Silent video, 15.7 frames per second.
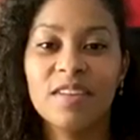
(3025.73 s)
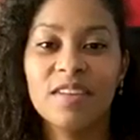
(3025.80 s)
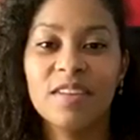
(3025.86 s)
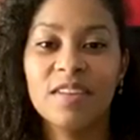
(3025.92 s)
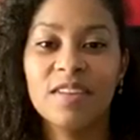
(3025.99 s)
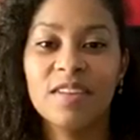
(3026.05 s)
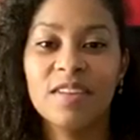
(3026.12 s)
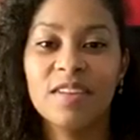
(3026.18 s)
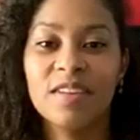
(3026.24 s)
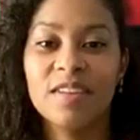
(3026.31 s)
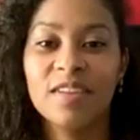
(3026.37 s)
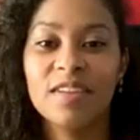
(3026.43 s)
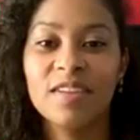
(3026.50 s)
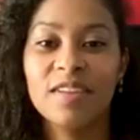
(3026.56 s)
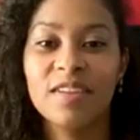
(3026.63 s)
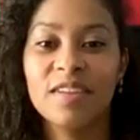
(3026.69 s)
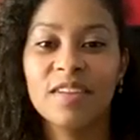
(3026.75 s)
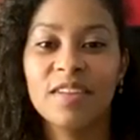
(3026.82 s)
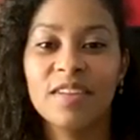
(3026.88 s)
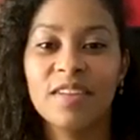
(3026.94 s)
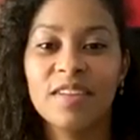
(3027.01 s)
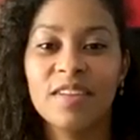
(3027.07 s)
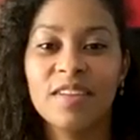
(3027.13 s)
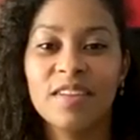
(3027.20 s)

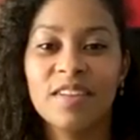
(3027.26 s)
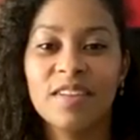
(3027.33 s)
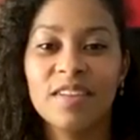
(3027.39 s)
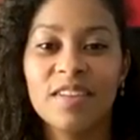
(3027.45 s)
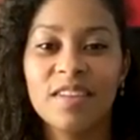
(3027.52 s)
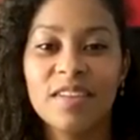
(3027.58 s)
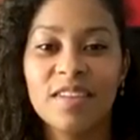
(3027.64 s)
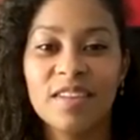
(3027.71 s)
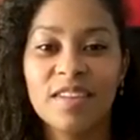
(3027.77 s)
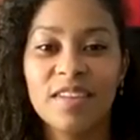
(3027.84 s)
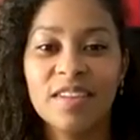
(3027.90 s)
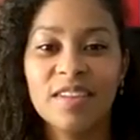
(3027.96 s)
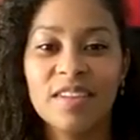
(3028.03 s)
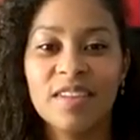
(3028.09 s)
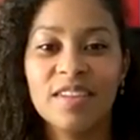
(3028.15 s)
(not speaking)